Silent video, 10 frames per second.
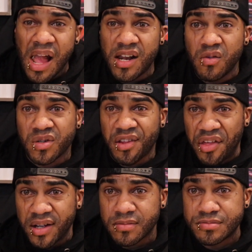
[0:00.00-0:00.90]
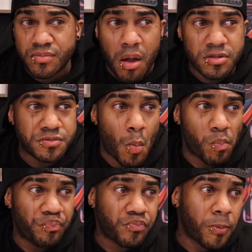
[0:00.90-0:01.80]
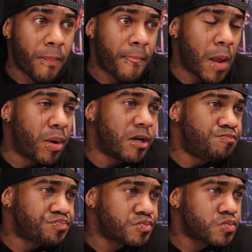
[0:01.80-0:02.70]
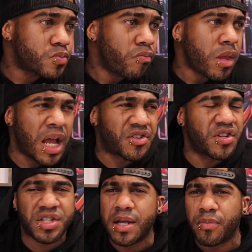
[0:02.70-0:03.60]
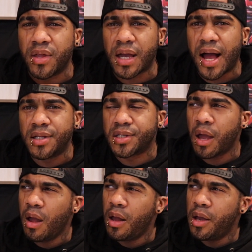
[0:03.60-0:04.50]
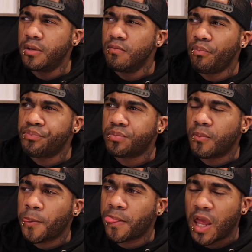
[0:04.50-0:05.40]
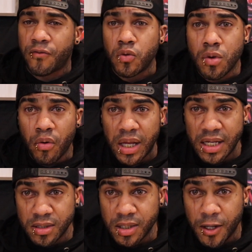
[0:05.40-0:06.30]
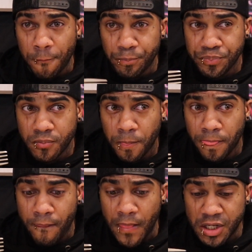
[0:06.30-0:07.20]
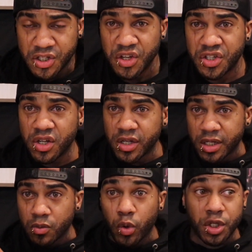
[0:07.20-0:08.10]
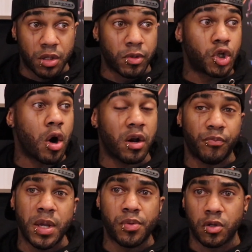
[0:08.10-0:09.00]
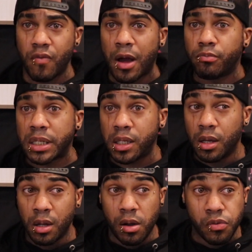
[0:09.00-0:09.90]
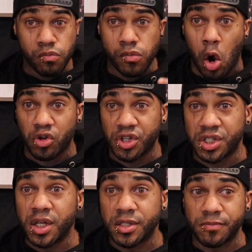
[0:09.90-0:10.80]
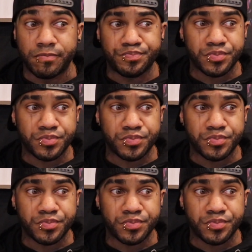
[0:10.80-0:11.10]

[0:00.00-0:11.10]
And it was the thing. But it's the same thing as if you go to Italy, Sicilian, which the majority of people around me are Sicilian,